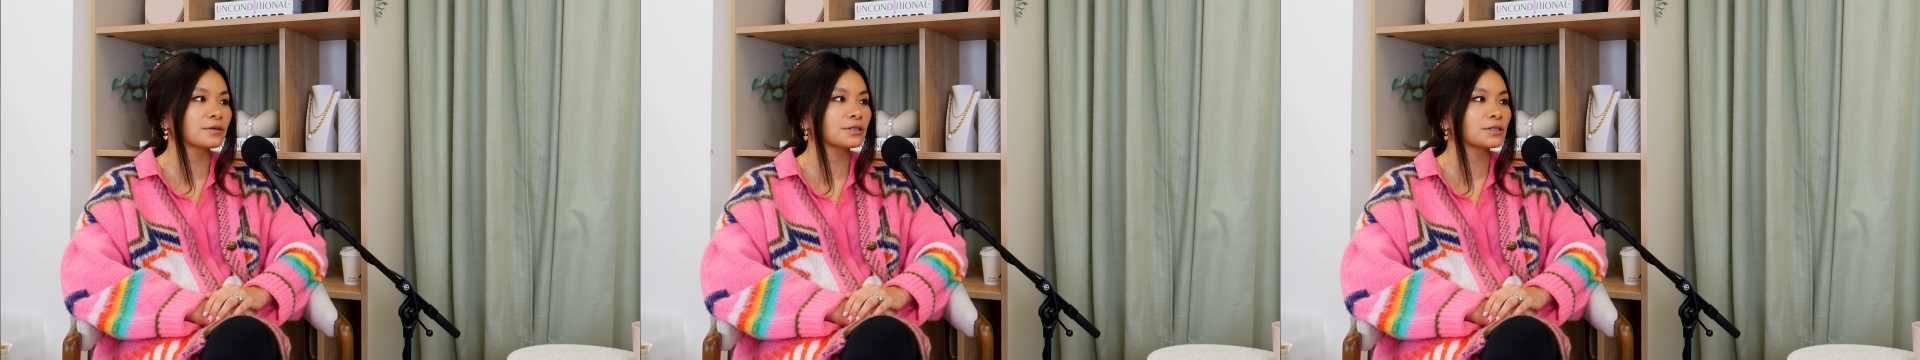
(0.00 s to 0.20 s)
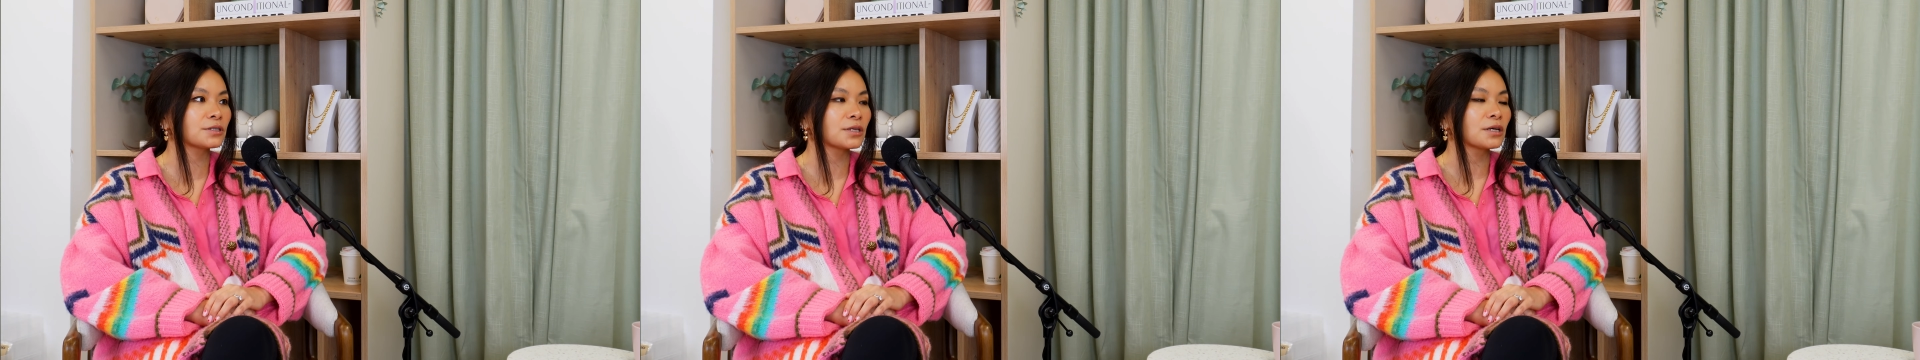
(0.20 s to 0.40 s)

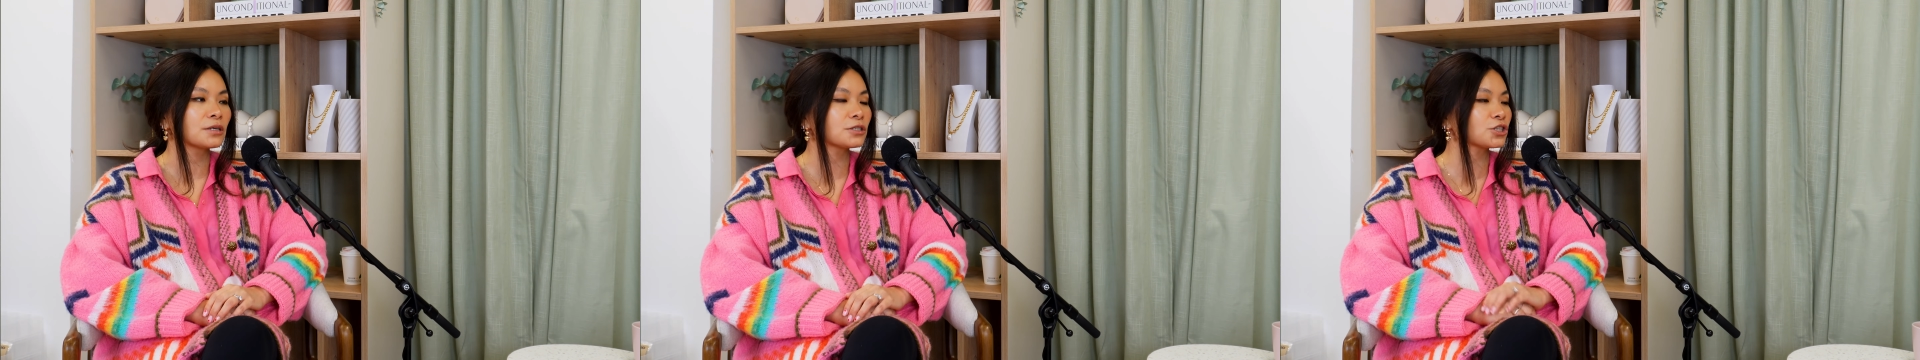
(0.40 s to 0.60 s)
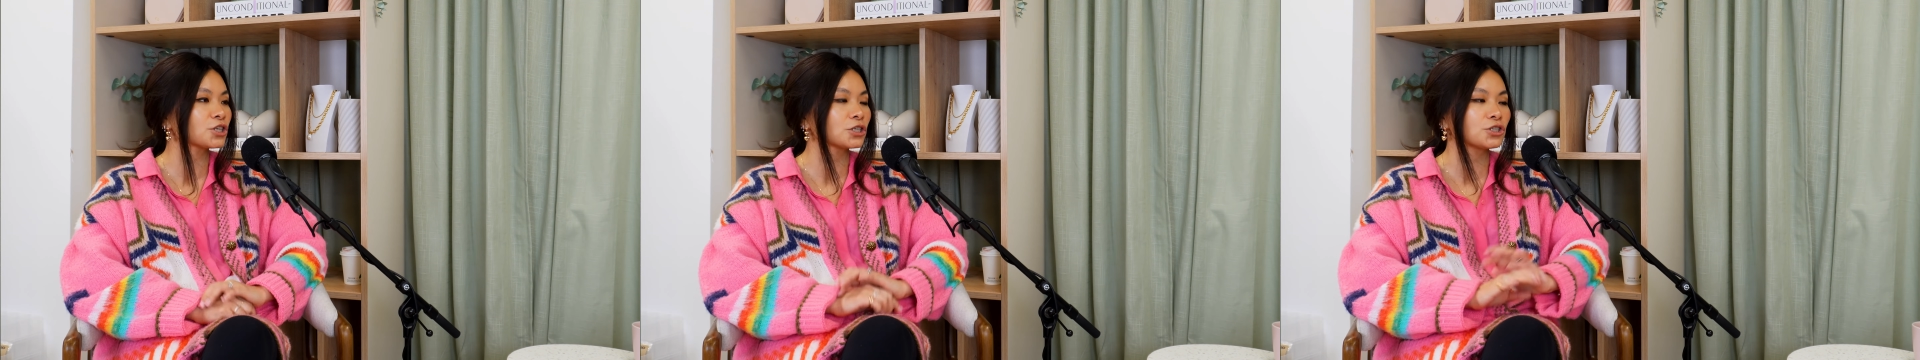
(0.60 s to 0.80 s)
it's
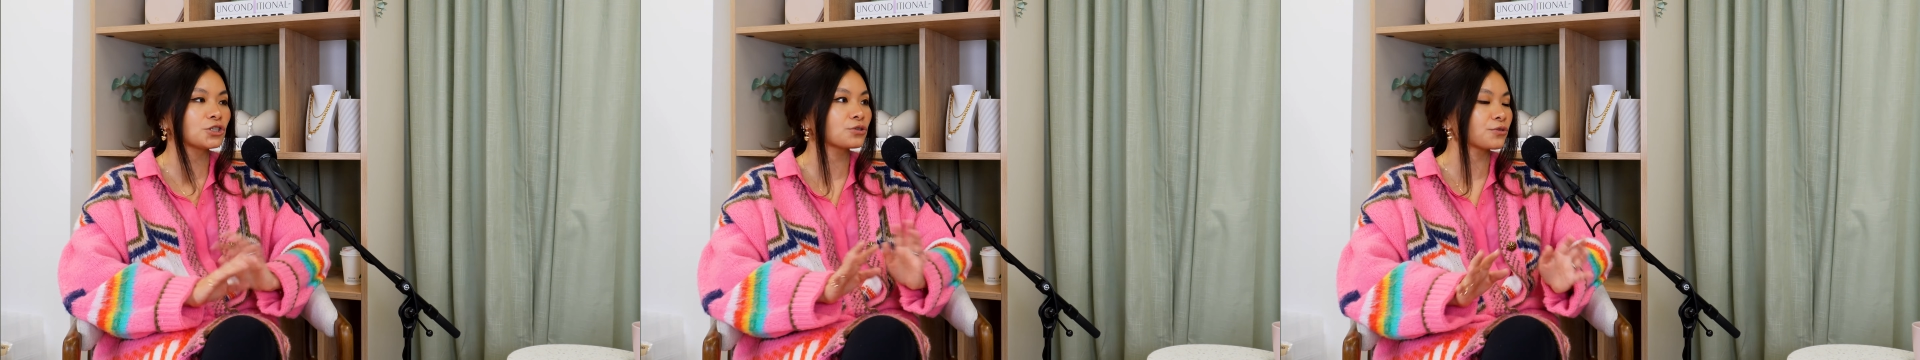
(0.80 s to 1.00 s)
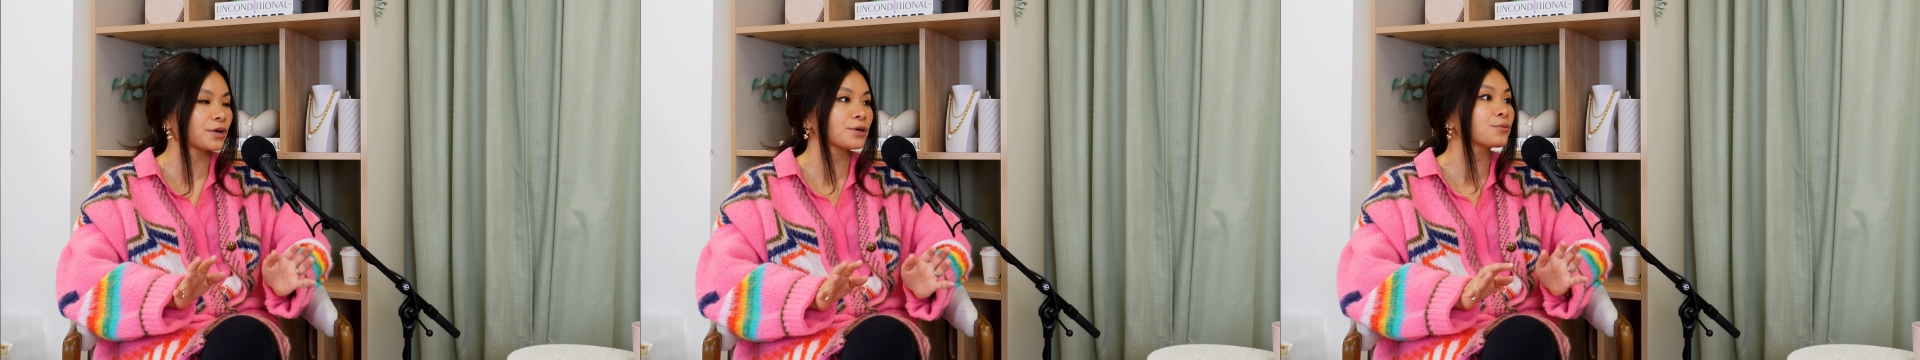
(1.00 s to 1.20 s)
such
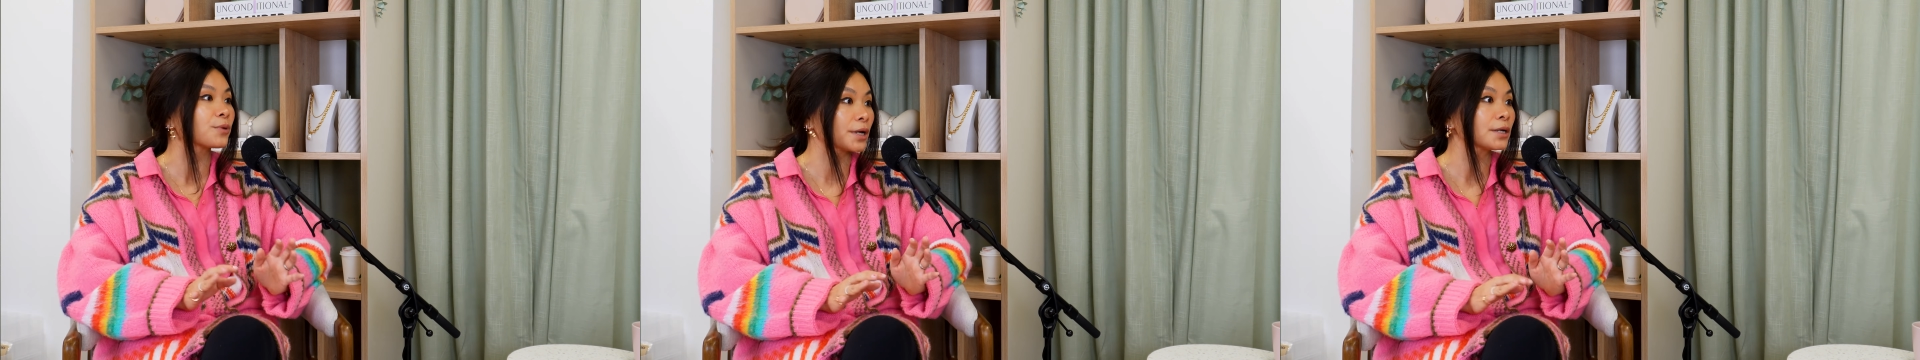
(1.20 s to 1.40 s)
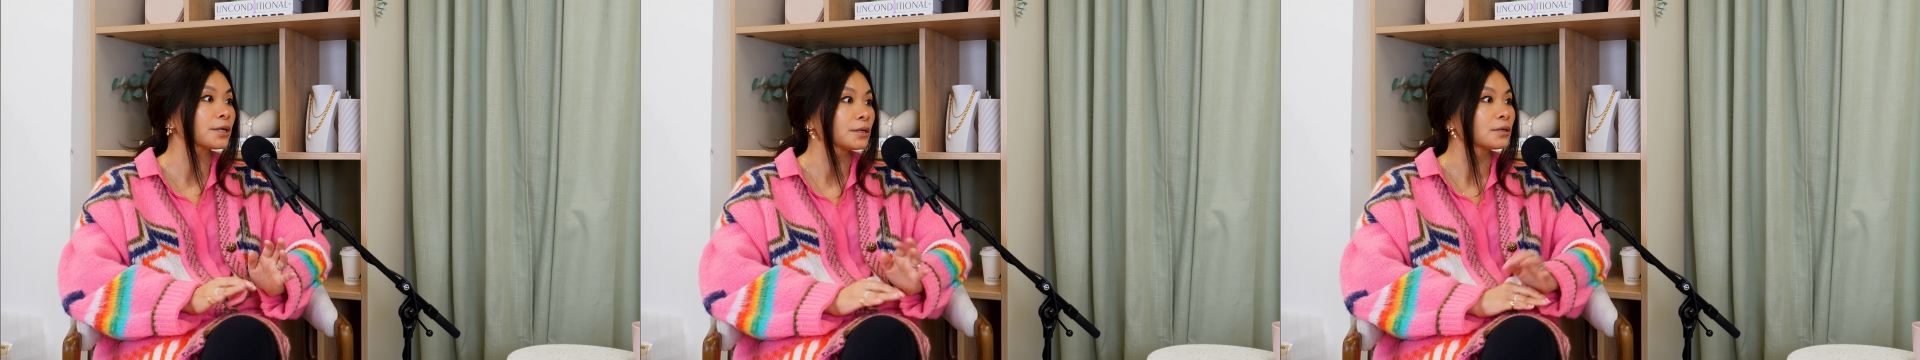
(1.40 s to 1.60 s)
a great way